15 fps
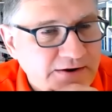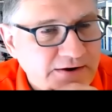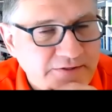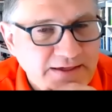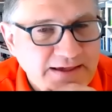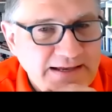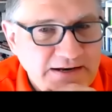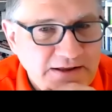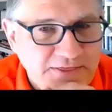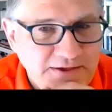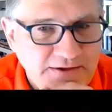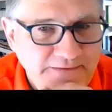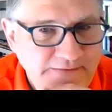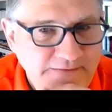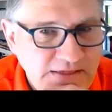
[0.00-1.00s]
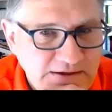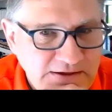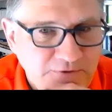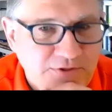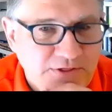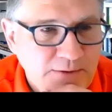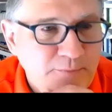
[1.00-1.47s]
Because again, I think
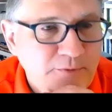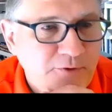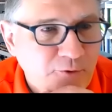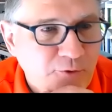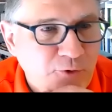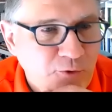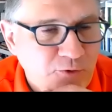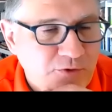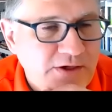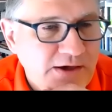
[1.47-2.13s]
some of those use